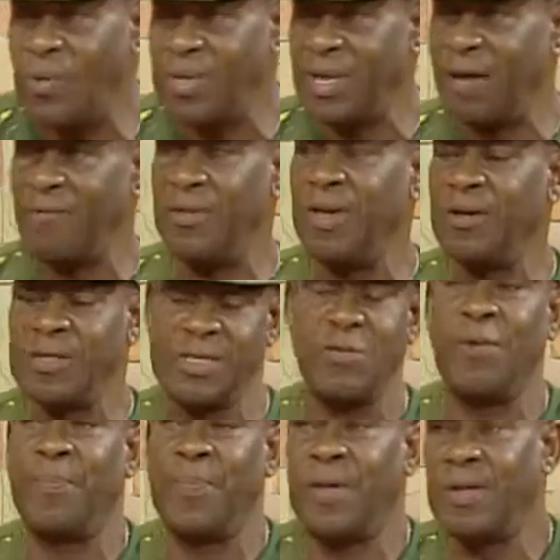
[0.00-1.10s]
with having your
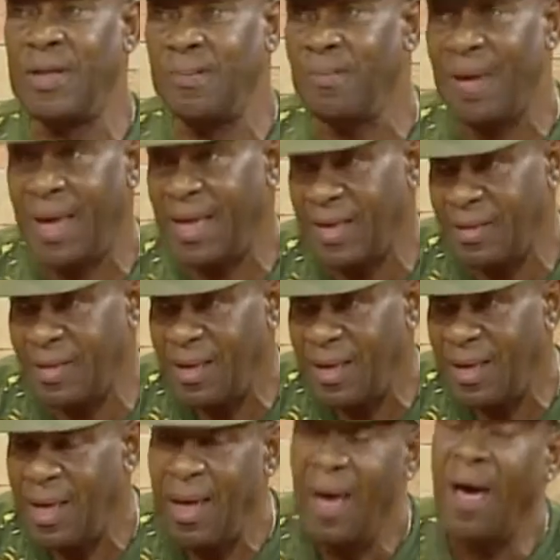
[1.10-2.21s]
script done in Mayan.
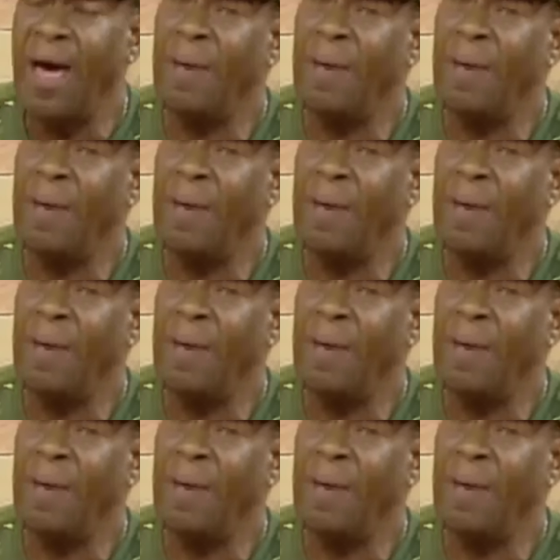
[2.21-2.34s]
Yeah.